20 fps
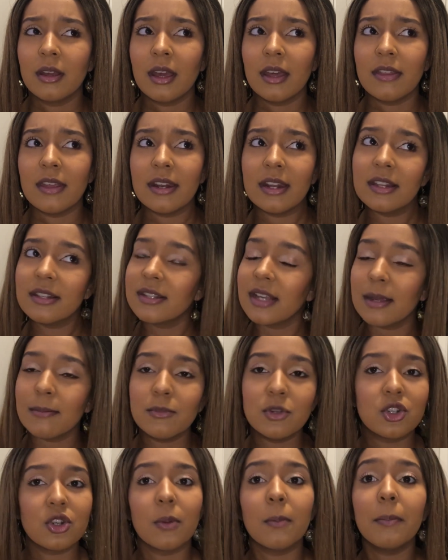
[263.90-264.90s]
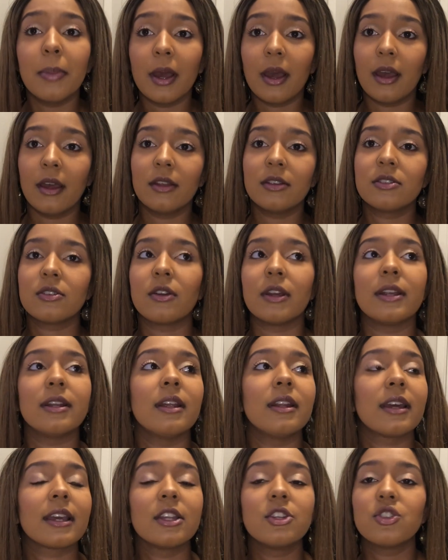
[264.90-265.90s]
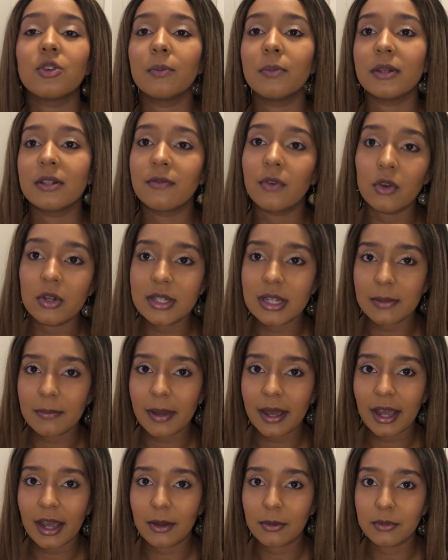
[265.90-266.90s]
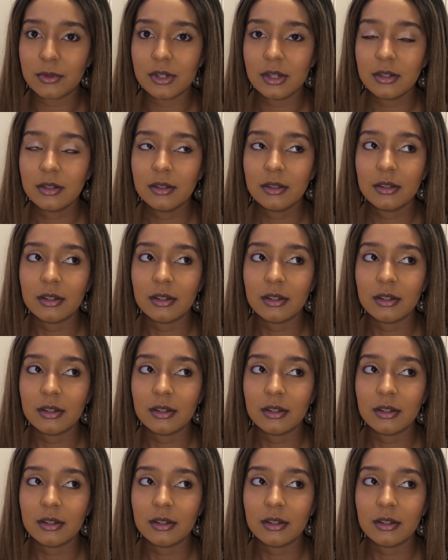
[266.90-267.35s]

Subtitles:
and then the same jumper, sorry, like a jumper's £14,